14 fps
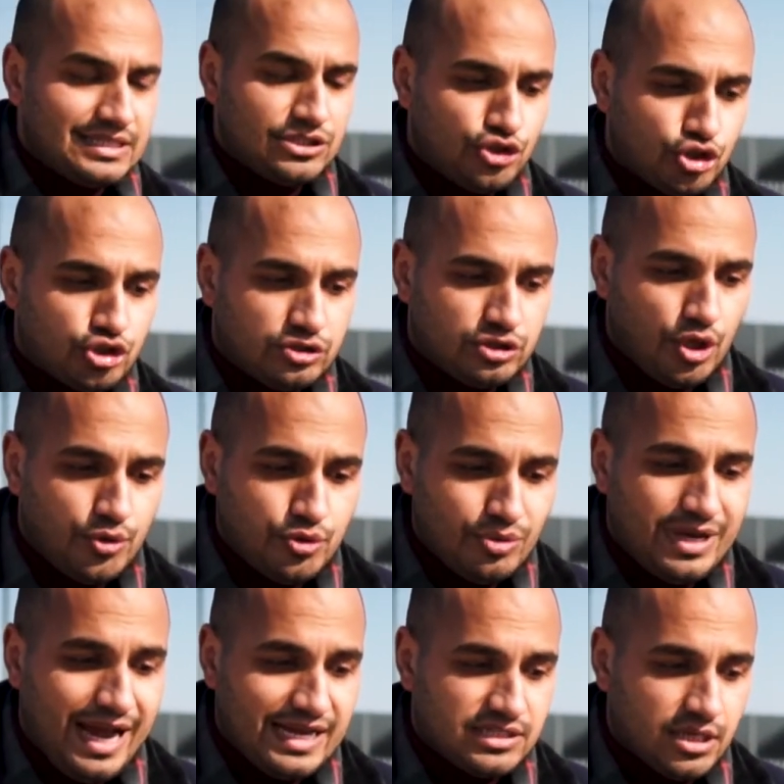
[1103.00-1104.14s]
is just so you
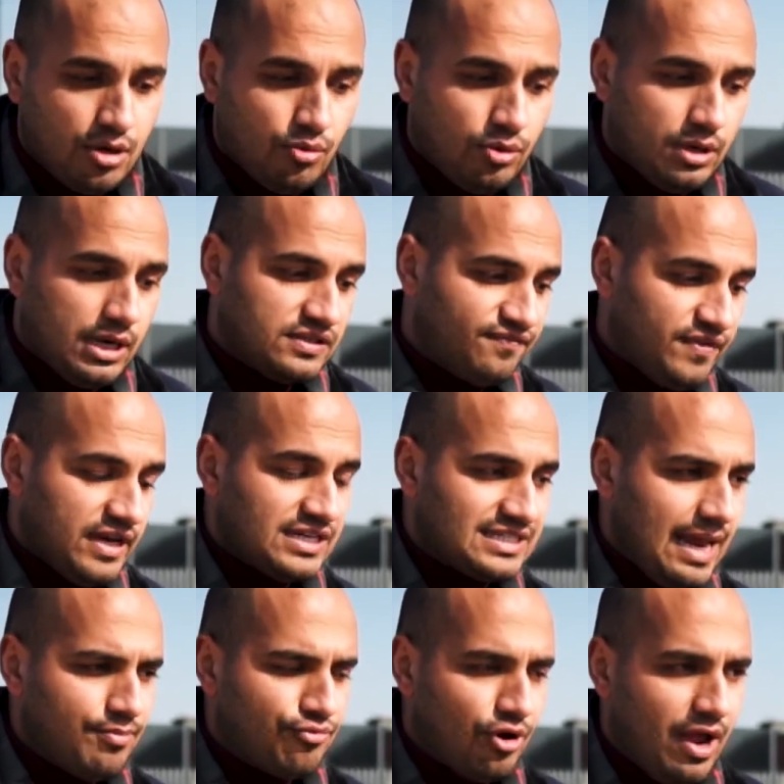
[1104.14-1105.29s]
guys know, as
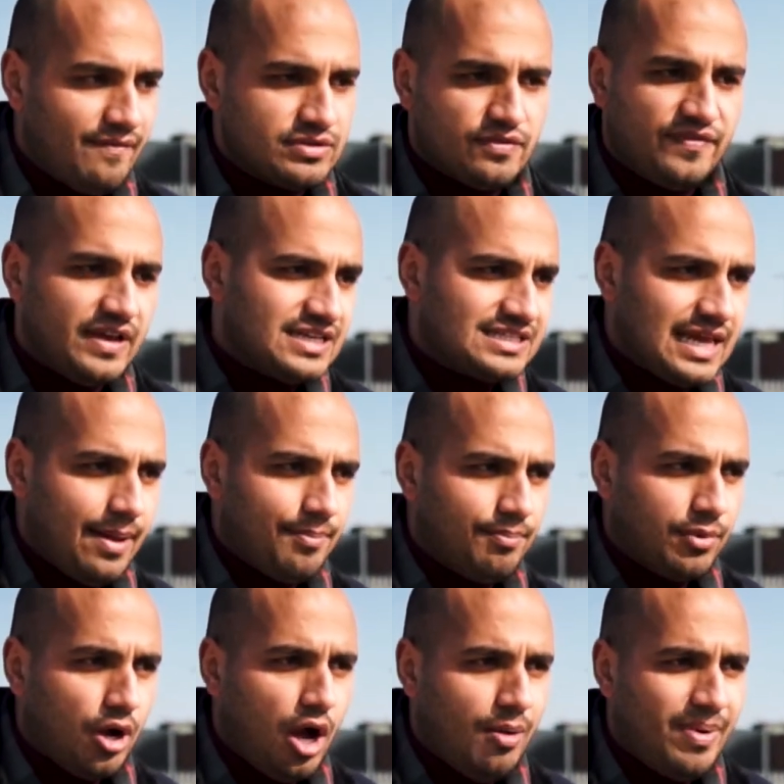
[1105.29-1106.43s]
first-time drivers or first-time
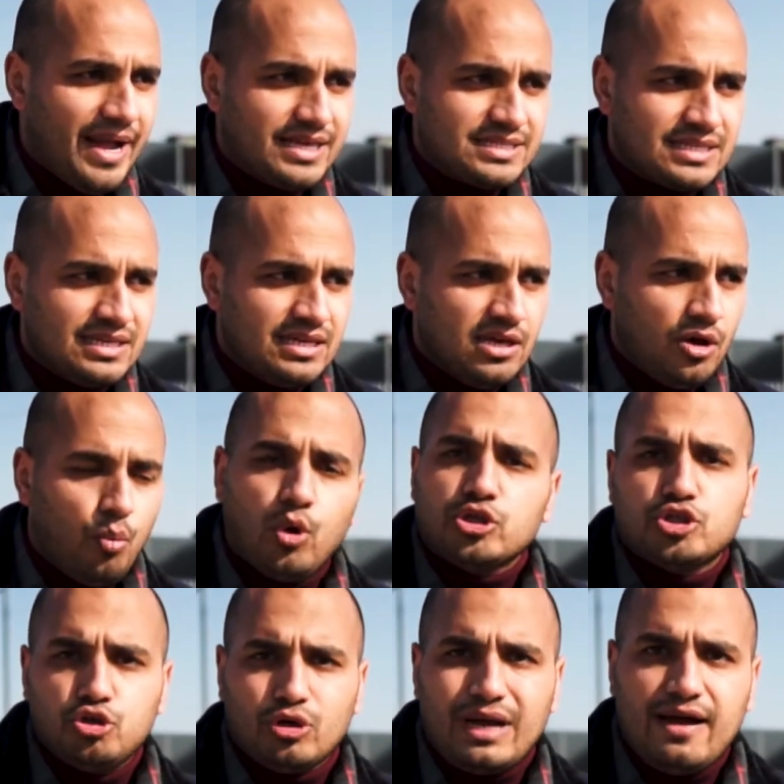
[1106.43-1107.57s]
car buyers, what
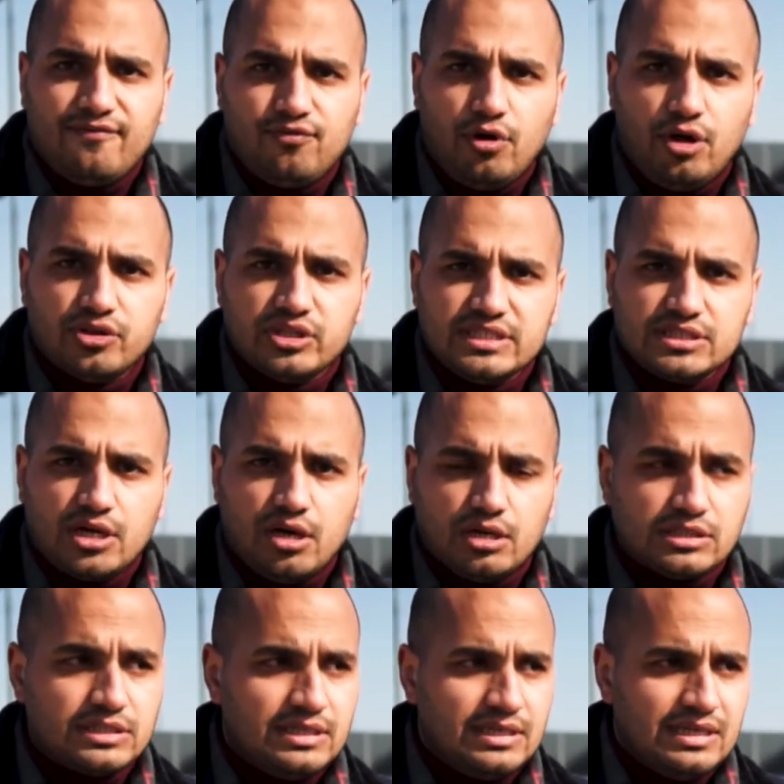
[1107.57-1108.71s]
to look out for on these
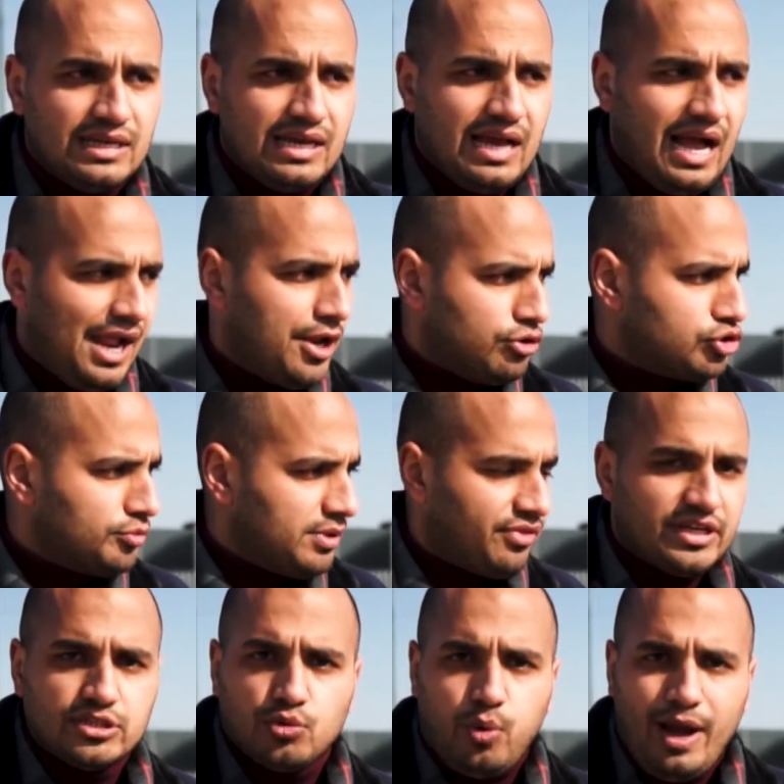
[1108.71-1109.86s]
cars. I know some of the
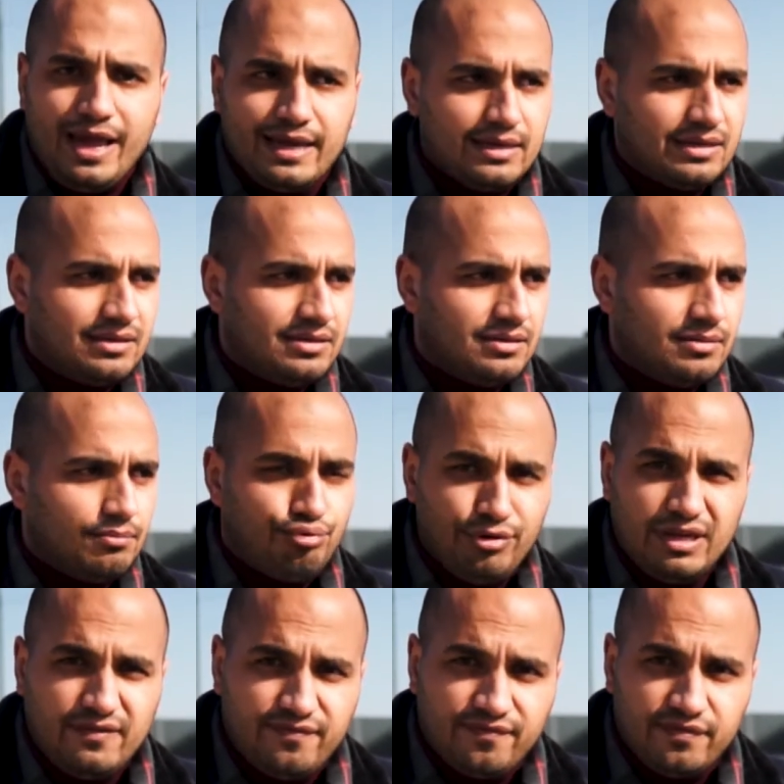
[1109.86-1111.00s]
things quite
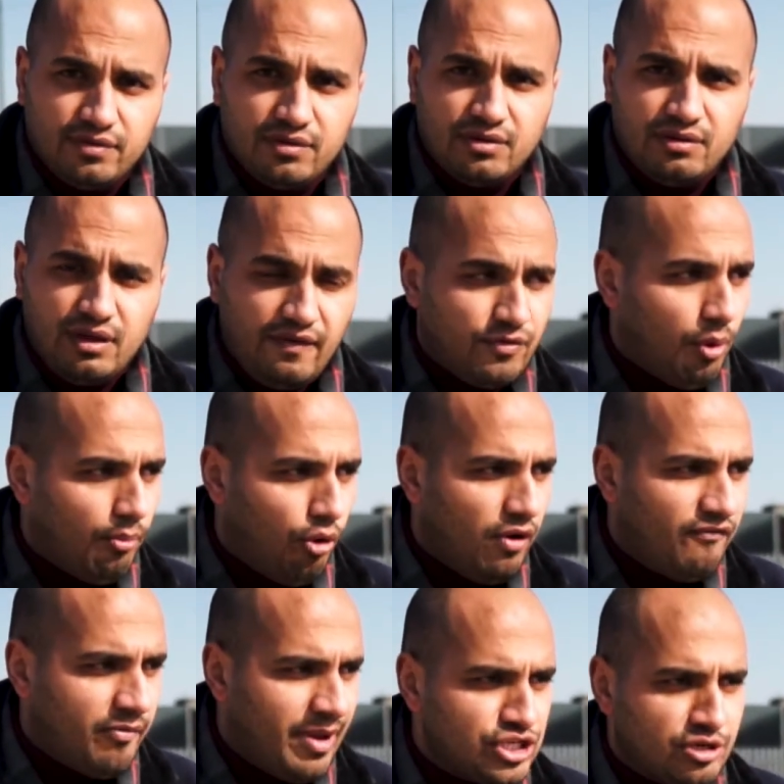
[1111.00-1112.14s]
brief. If you want more
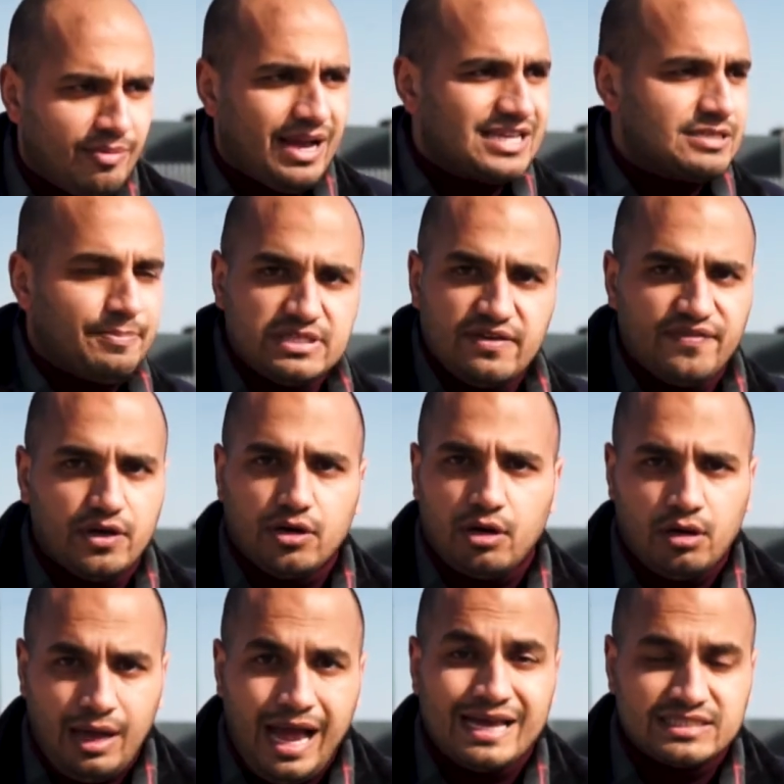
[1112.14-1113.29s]
information about a specific
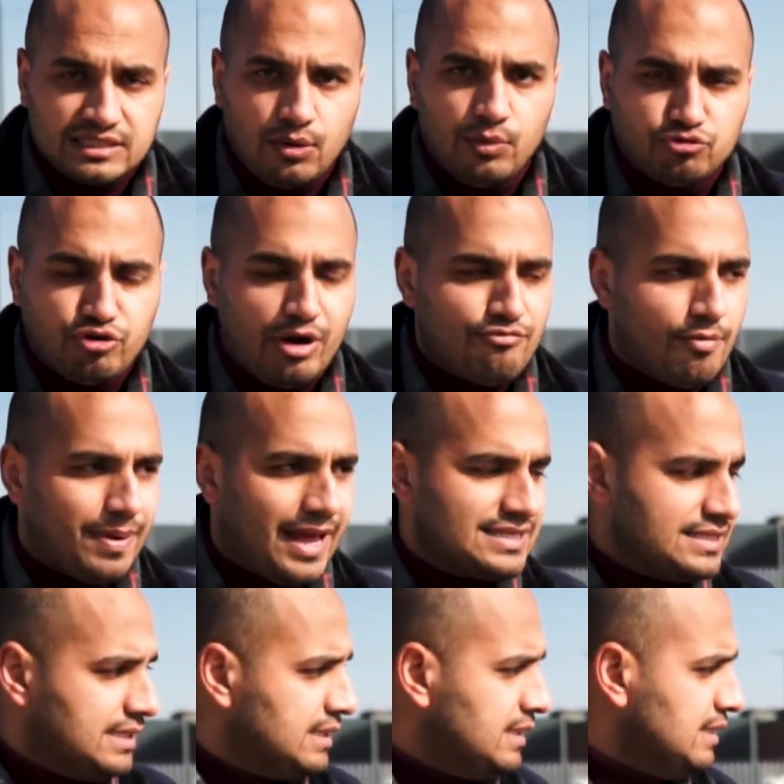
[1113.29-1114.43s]
car, ask and we'll try and reply
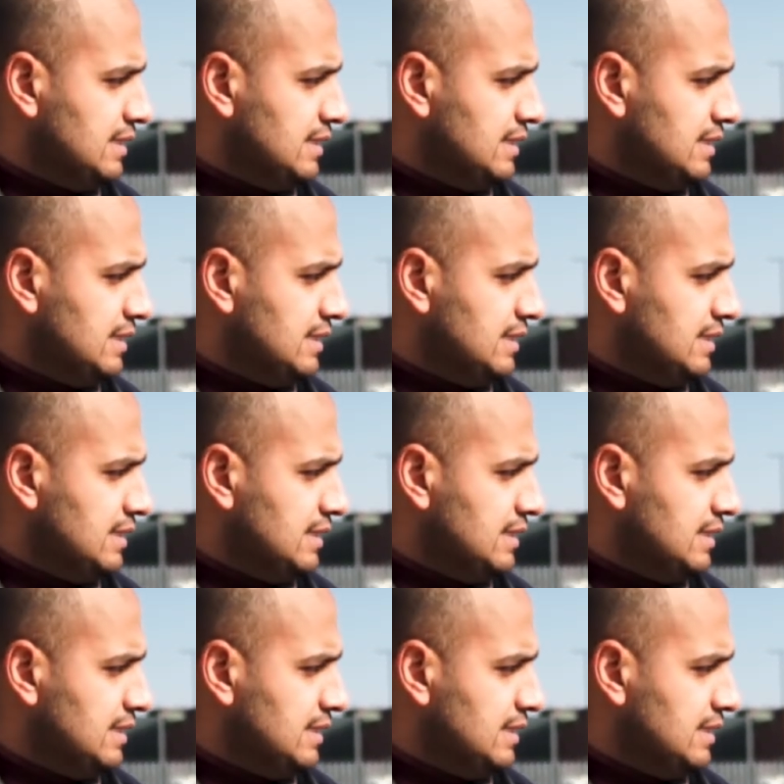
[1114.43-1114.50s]
to you.